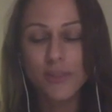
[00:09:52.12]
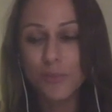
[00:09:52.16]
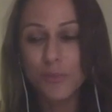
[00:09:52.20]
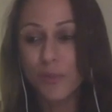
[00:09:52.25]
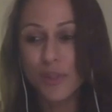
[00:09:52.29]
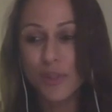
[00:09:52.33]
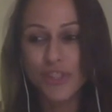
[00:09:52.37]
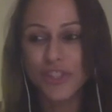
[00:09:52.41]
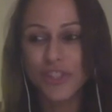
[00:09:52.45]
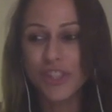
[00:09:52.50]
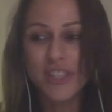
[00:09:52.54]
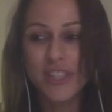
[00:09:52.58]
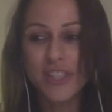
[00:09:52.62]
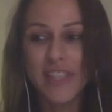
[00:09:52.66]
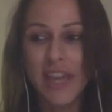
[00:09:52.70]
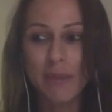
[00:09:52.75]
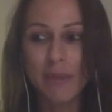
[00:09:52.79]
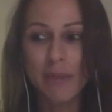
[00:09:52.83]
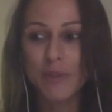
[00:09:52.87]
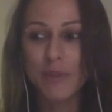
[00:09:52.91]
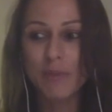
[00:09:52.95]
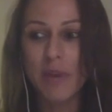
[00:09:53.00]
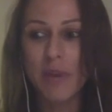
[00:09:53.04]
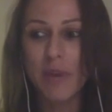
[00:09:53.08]
Which just
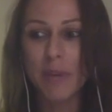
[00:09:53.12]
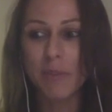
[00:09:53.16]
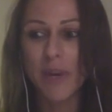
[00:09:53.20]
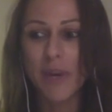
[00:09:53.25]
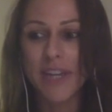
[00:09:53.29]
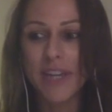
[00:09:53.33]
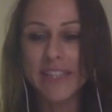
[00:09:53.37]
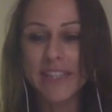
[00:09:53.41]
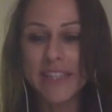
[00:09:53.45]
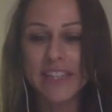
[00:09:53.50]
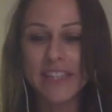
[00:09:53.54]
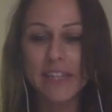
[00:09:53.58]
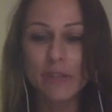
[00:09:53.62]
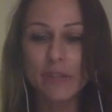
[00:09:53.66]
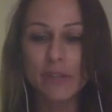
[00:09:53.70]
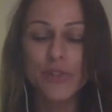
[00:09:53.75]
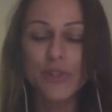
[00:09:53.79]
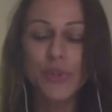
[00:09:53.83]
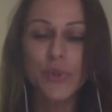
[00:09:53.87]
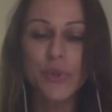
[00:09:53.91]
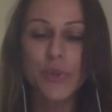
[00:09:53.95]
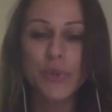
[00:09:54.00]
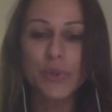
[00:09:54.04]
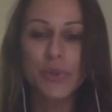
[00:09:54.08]
came to my mind now.
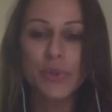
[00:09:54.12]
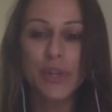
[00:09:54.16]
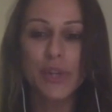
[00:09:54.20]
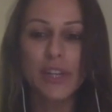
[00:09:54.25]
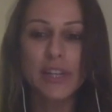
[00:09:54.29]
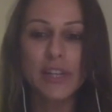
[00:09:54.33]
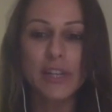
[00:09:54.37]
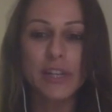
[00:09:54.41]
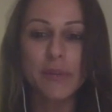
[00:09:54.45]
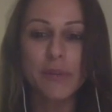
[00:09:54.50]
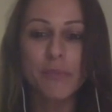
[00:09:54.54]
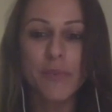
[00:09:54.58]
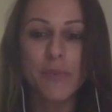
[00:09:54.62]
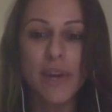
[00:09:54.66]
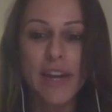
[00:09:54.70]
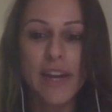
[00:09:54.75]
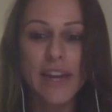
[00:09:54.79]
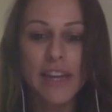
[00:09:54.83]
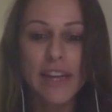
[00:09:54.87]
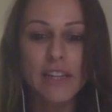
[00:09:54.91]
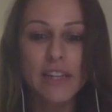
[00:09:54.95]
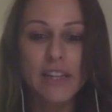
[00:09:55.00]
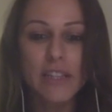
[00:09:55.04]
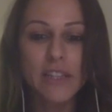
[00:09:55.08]
So I
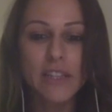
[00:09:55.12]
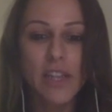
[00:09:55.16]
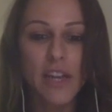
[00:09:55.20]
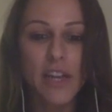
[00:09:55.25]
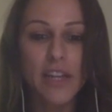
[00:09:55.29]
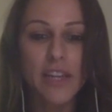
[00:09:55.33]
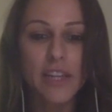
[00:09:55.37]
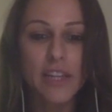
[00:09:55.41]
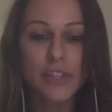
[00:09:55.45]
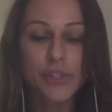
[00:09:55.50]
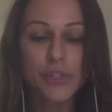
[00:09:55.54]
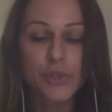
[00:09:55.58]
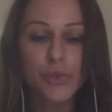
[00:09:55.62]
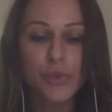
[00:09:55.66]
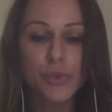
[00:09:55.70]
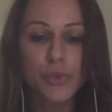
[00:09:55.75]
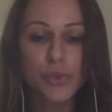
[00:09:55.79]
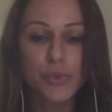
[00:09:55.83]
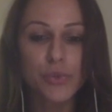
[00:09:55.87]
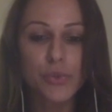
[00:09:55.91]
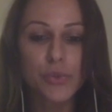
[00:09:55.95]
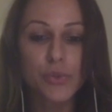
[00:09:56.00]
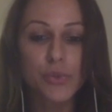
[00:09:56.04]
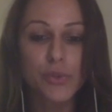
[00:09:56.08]
had a client
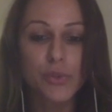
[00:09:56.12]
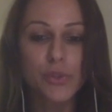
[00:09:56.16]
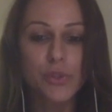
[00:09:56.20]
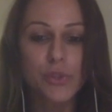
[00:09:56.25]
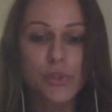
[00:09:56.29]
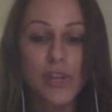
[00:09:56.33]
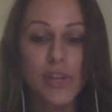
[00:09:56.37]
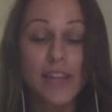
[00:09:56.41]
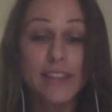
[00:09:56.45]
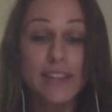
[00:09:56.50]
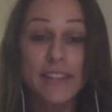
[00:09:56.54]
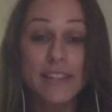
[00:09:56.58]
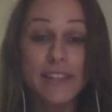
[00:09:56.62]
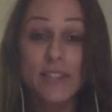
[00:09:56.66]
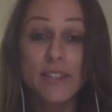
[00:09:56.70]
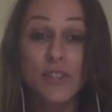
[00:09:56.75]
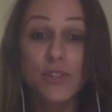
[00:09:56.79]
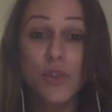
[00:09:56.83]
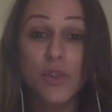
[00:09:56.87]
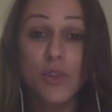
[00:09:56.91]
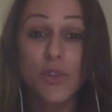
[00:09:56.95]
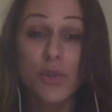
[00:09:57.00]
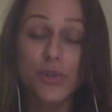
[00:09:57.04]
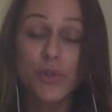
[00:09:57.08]
who, and
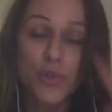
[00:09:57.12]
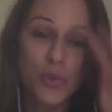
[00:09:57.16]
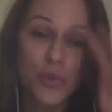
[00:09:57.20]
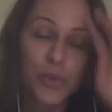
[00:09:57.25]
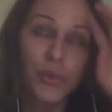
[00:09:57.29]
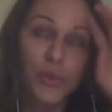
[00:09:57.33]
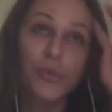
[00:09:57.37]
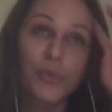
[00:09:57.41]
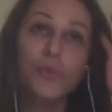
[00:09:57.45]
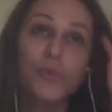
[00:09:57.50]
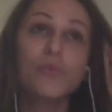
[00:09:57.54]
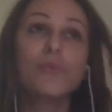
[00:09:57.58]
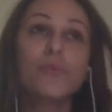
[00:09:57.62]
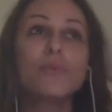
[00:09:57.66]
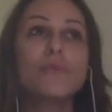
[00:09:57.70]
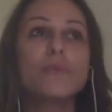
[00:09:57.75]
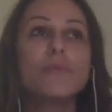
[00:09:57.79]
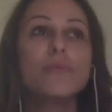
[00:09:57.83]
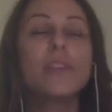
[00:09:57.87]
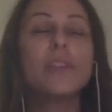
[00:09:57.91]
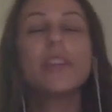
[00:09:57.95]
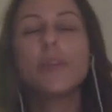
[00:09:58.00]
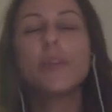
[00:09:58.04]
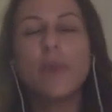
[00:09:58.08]
this also
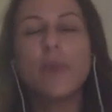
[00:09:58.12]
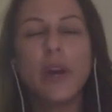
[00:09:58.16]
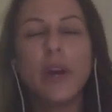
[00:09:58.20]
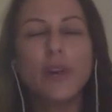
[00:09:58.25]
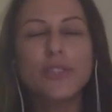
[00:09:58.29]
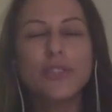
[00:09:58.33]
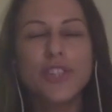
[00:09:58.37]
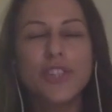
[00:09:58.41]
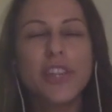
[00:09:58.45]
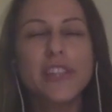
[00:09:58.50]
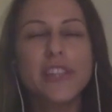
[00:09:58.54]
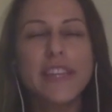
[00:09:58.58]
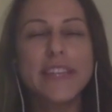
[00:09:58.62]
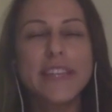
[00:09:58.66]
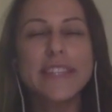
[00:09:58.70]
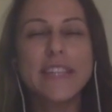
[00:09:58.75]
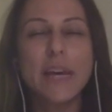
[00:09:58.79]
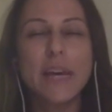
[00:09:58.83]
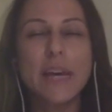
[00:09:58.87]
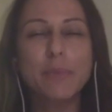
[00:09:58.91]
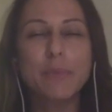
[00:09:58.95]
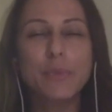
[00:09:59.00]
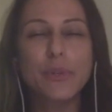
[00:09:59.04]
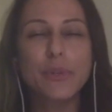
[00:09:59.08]
anyway, I'll share the
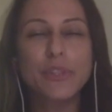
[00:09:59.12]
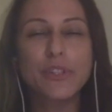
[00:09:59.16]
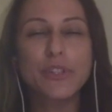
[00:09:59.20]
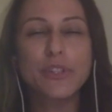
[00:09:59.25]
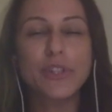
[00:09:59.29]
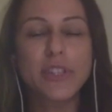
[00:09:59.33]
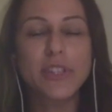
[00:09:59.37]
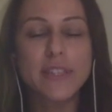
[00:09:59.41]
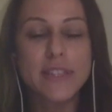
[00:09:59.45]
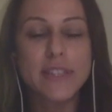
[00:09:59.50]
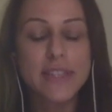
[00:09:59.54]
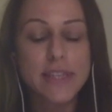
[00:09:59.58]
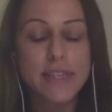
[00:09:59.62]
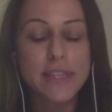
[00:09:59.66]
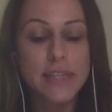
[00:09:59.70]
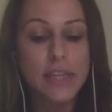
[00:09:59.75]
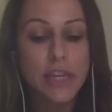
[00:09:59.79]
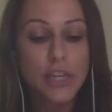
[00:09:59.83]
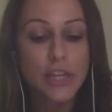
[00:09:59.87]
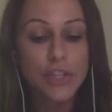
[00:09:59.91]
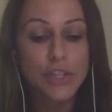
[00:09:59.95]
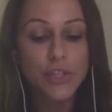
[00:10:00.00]
example and you can see.